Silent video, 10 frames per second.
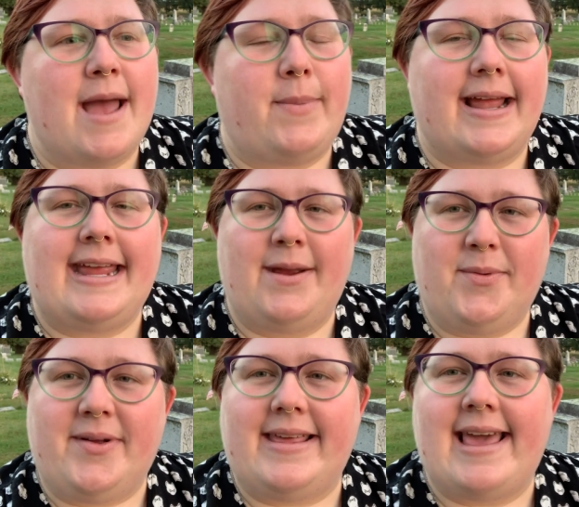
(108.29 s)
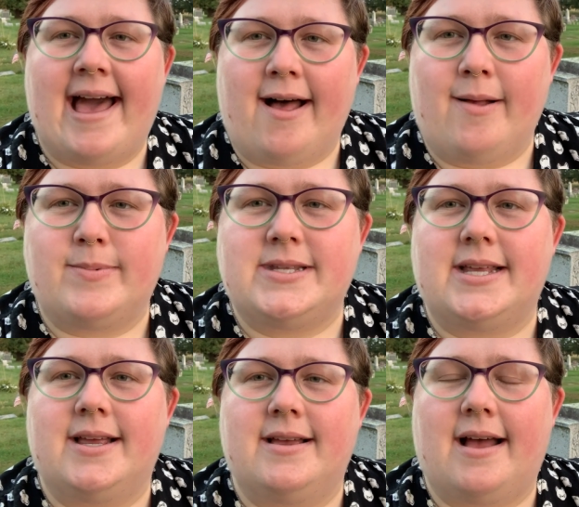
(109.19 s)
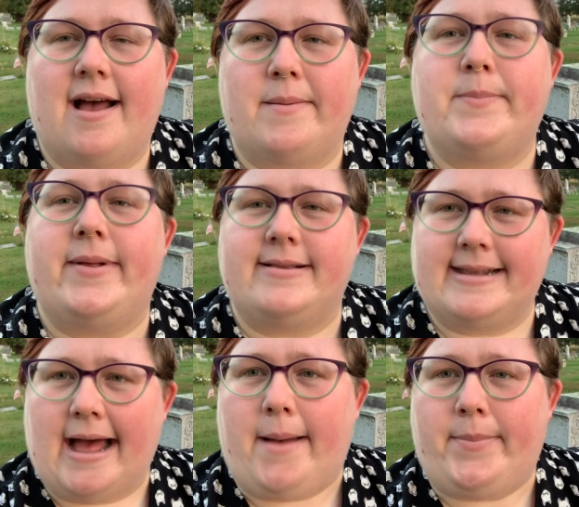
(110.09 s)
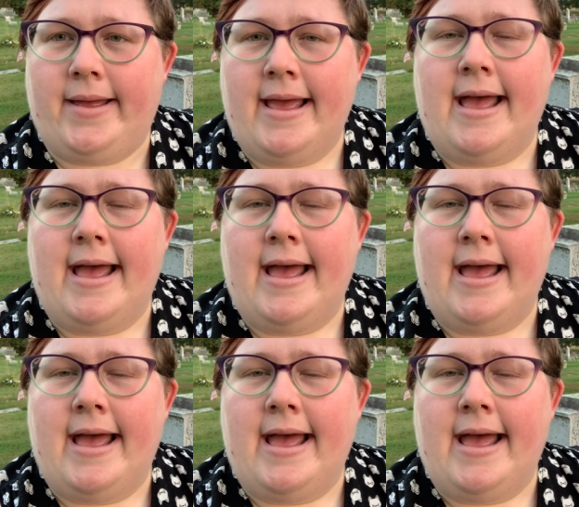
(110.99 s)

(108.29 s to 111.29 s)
but he really helped build it up.